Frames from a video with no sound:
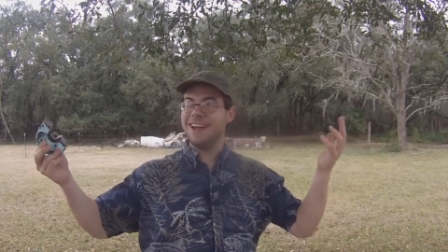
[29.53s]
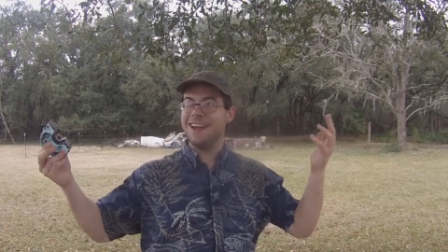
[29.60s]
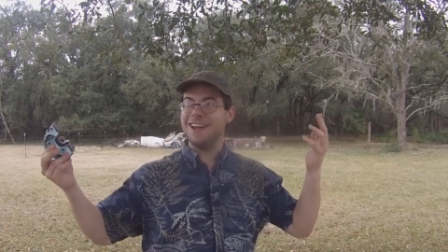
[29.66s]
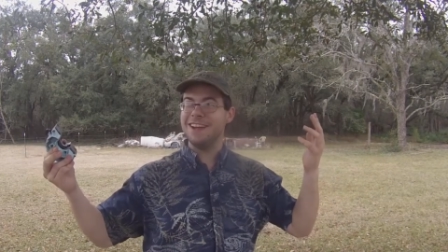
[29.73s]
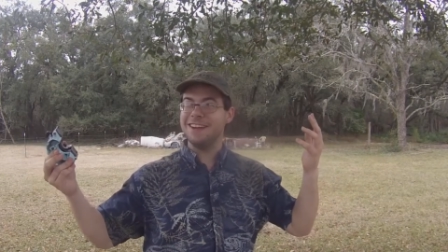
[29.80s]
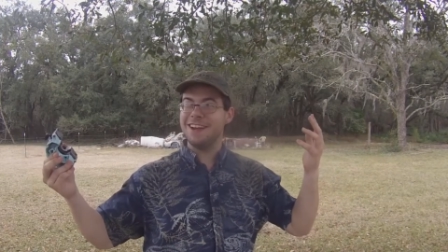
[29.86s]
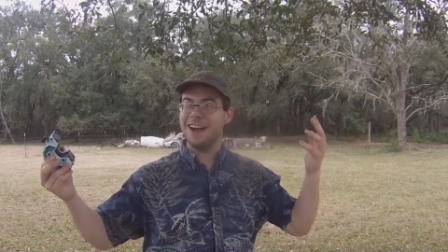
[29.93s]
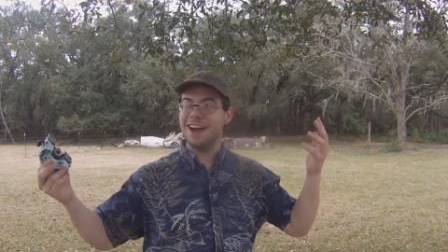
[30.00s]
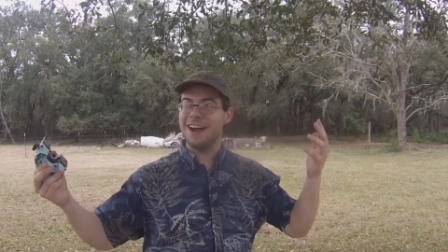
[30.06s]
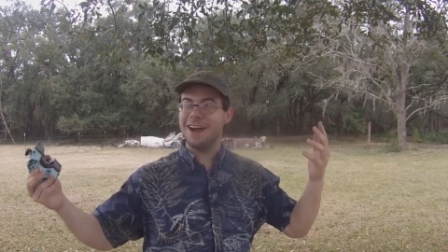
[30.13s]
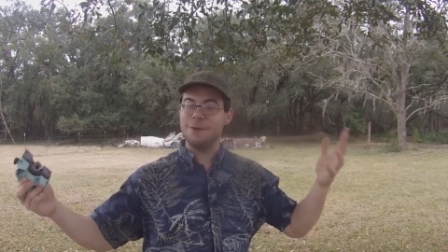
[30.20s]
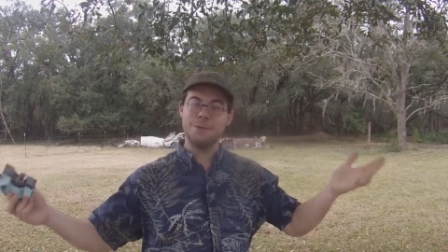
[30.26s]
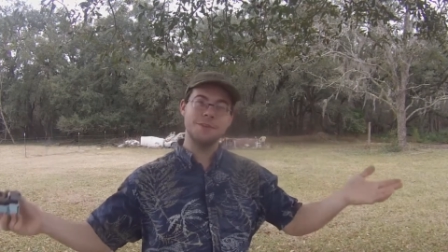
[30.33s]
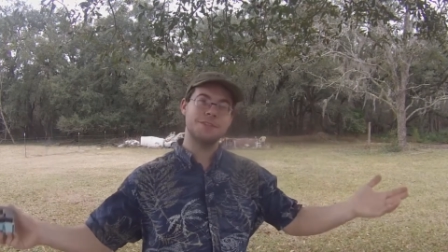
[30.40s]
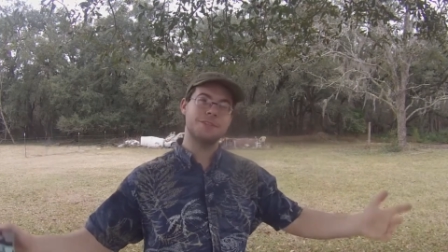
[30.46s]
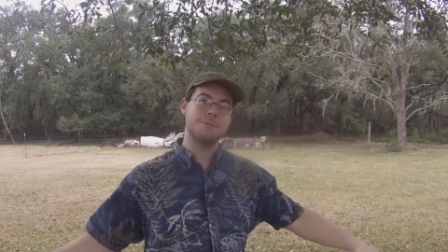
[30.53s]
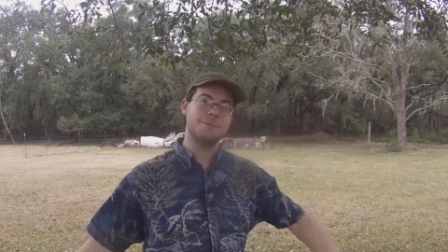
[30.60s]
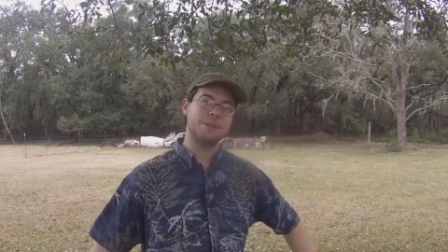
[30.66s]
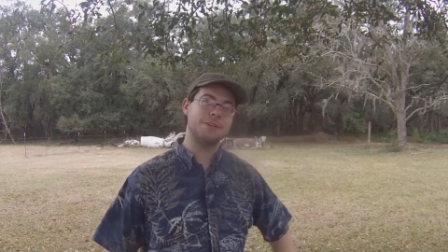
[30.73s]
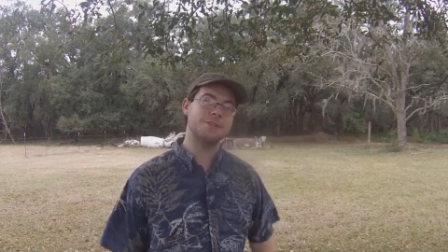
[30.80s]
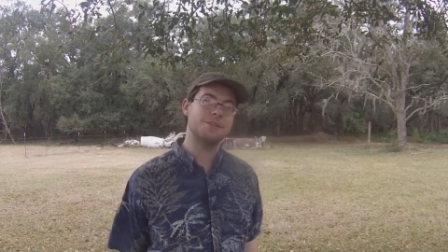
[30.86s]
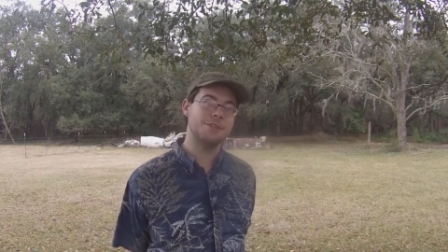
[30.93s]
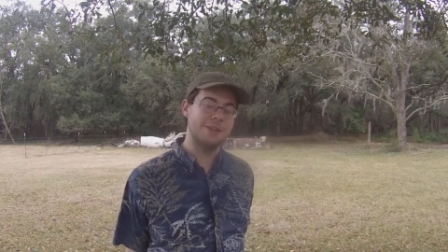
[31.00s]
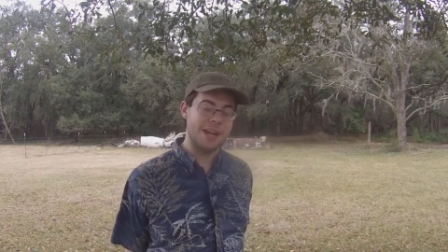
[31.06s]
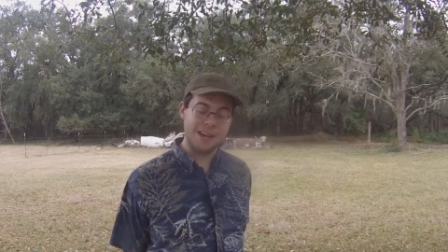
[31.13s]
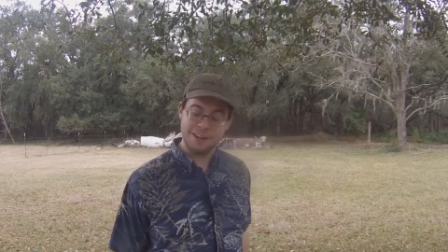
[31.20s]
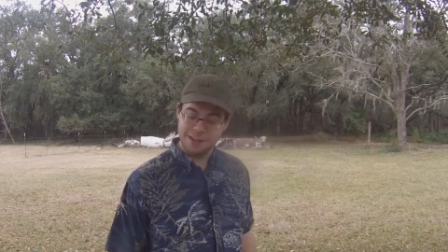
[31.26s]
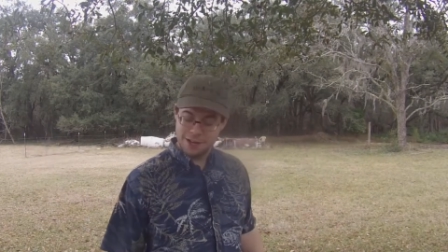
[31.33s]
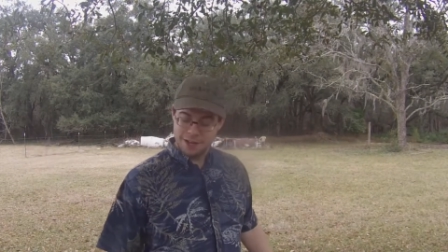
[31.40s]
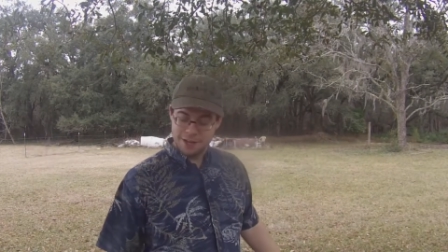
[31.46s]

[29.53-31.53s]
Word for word: and I want something to shoot at.